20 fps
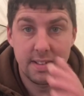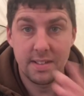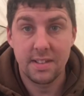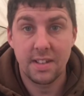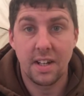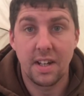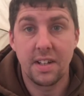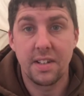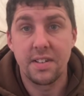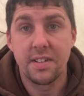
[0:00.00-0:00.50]

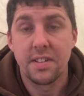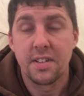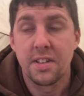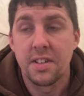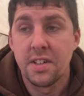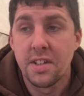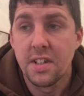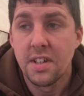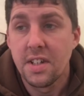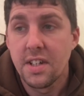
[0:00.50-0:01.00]
So
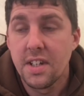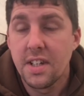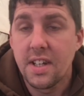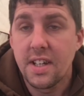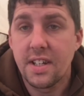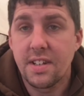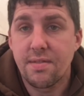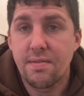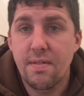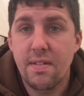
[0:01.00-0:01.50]

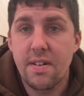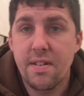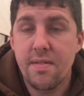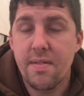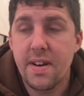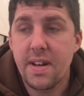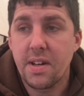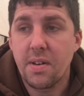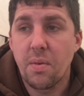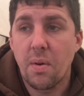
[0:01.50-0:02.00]
it's really,
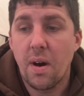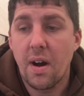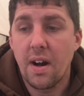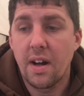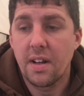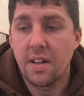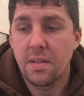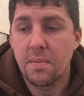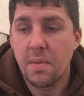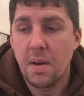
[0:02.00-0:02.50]
really quiet
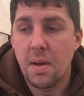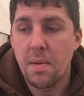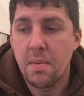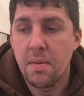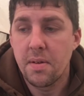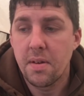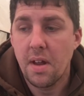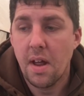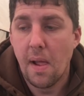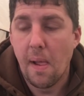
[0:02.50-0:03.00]
at the moment.